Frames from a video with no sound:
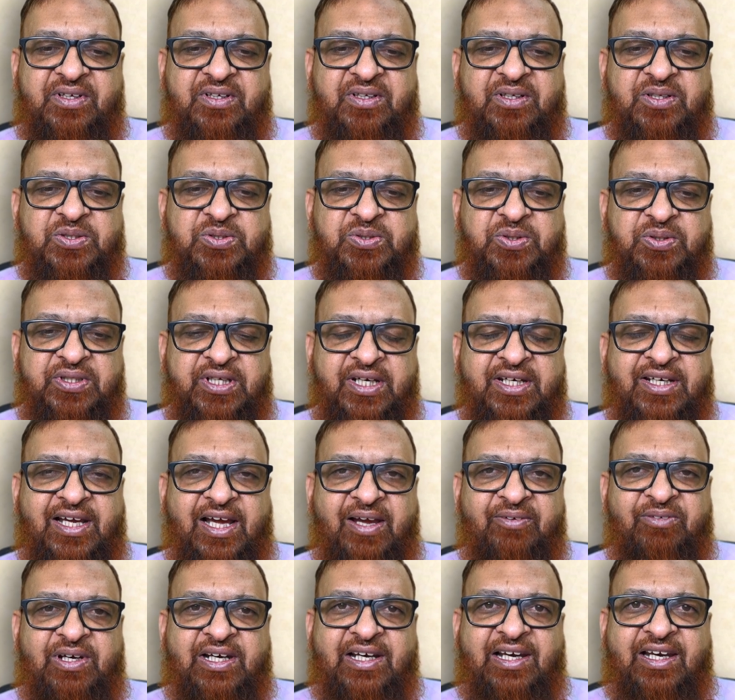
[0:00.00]
So then
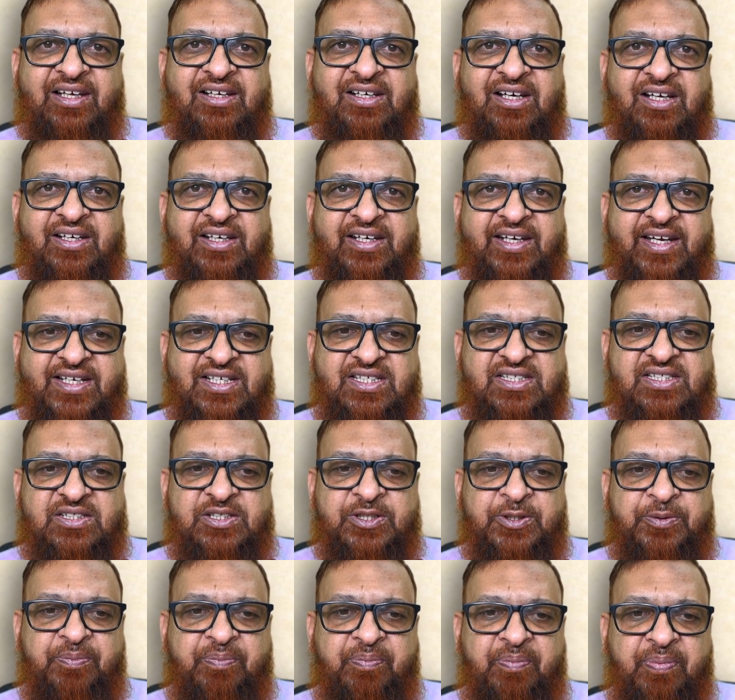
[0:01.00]
I will click on next.
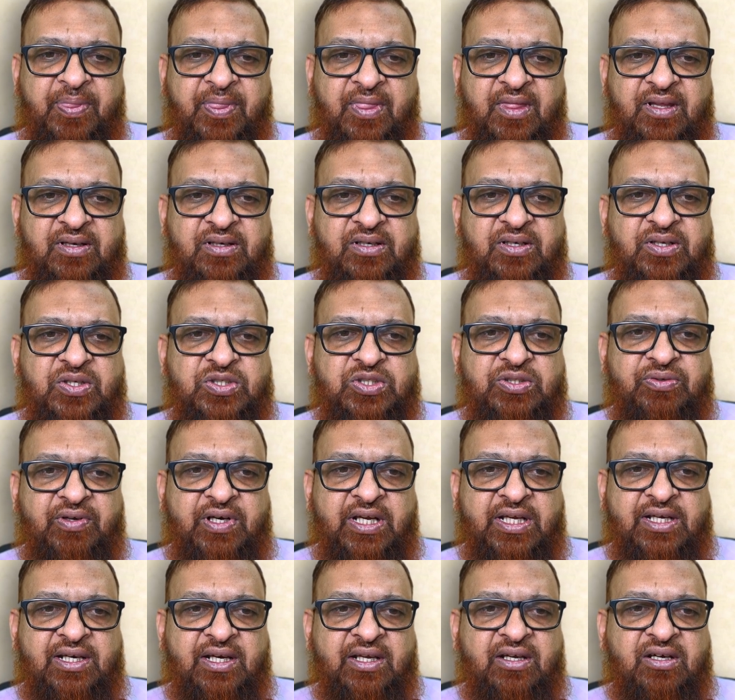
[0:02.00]
So when
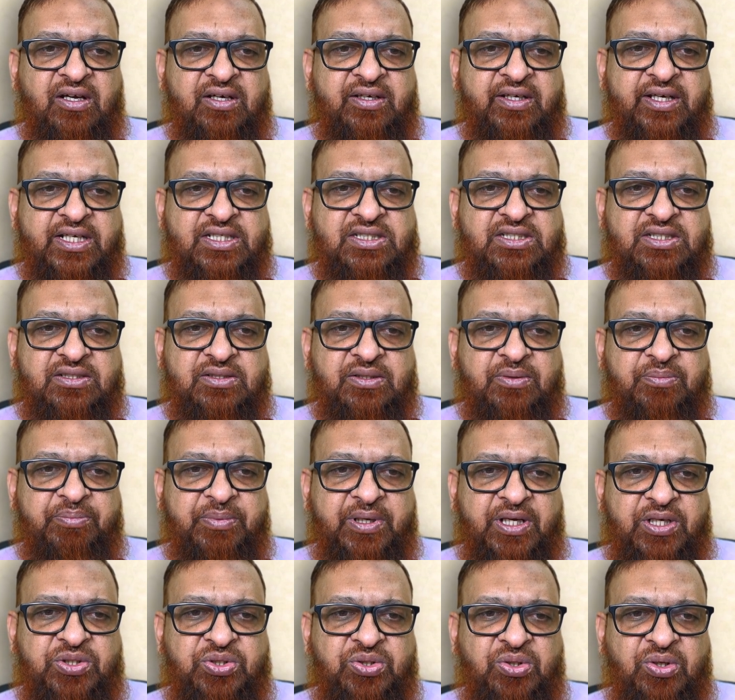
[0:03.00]
I click on next,
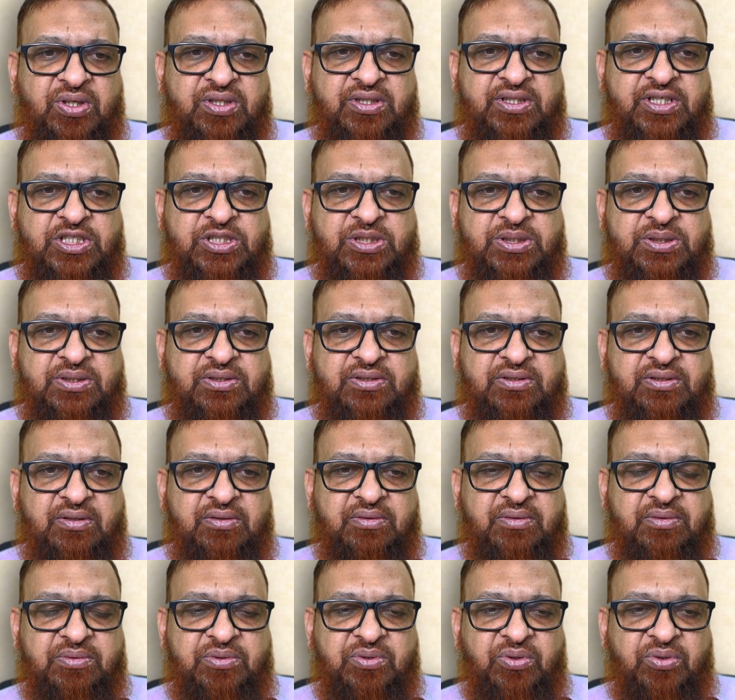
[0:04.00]
make sure this,
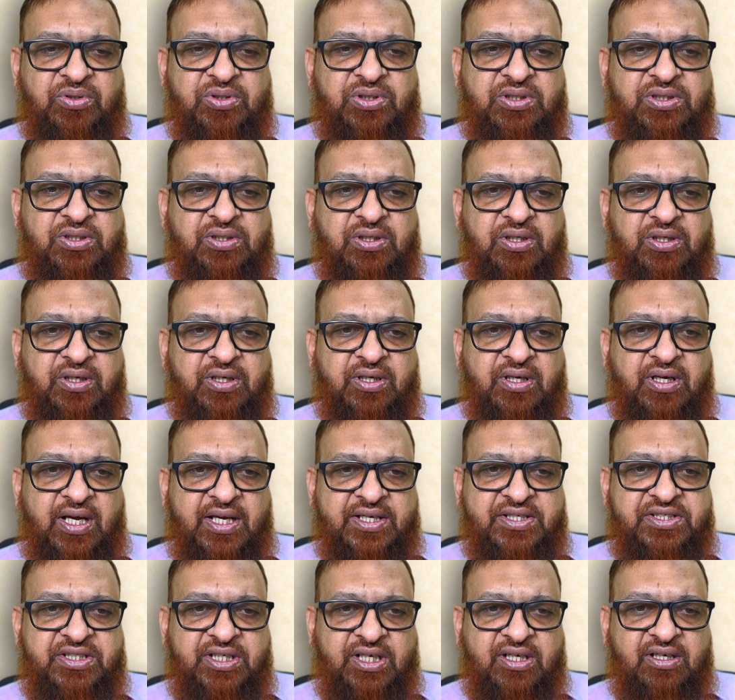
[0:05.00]
don't
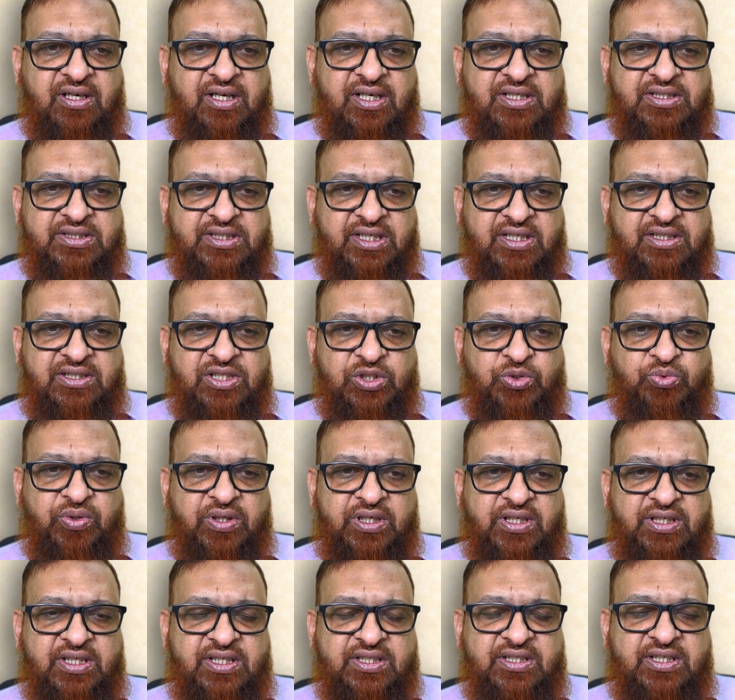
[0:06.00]
uncheck or check this
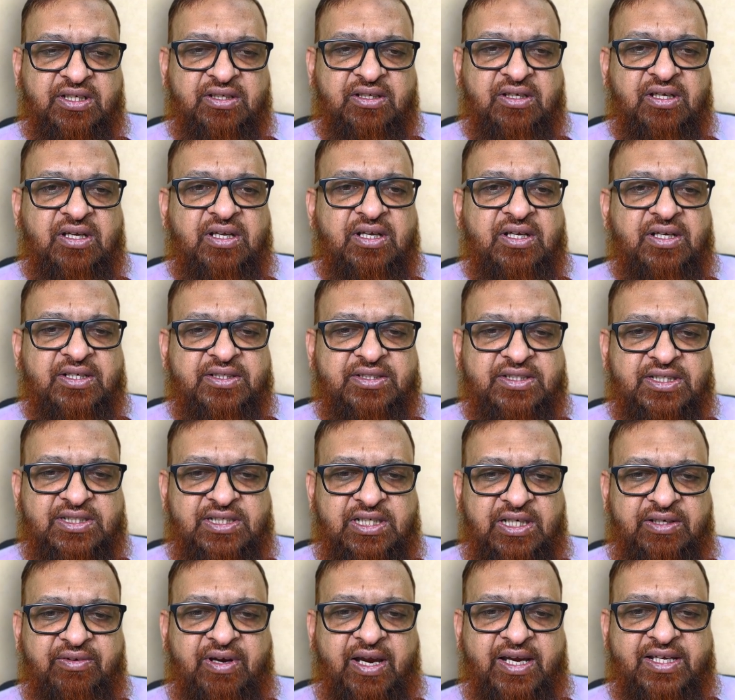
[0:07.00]
one, anything. Just
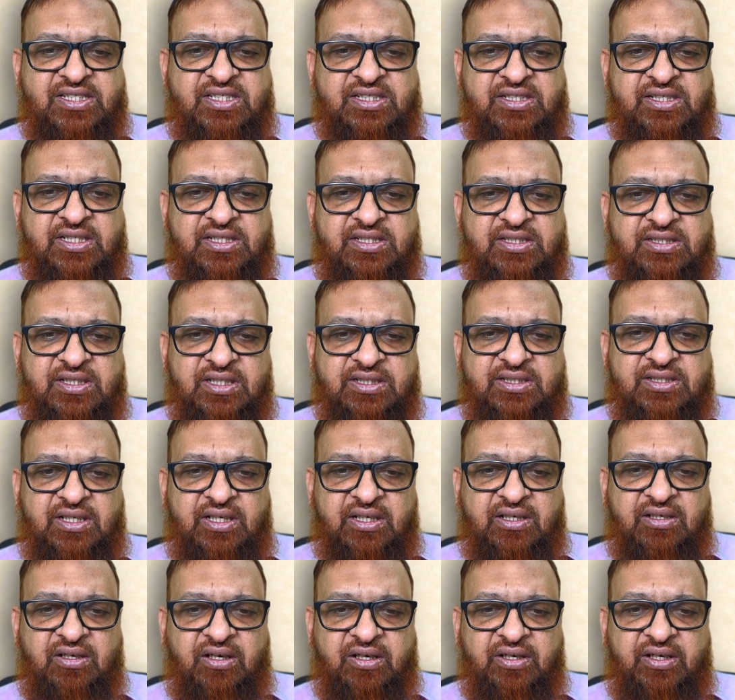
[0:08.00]
leave as it is. Just
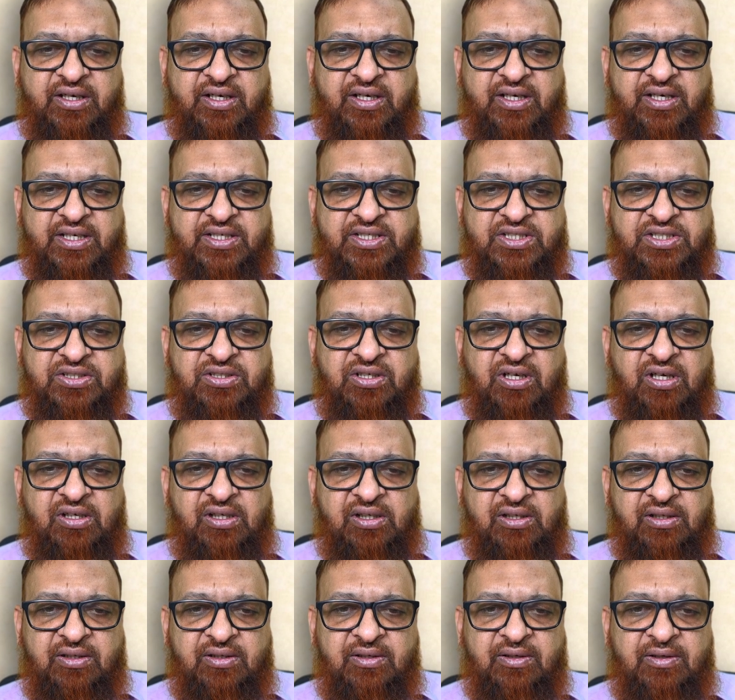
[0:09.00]
click on
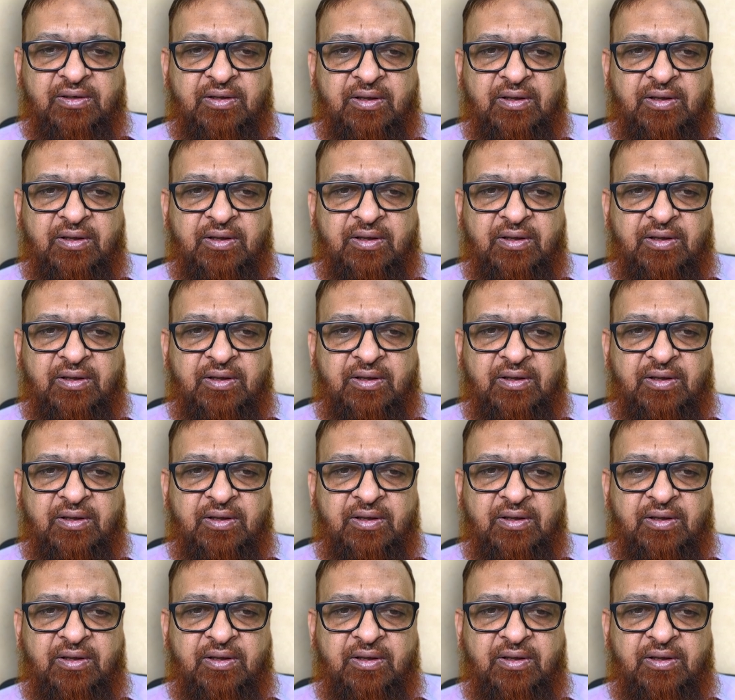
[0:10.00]
install.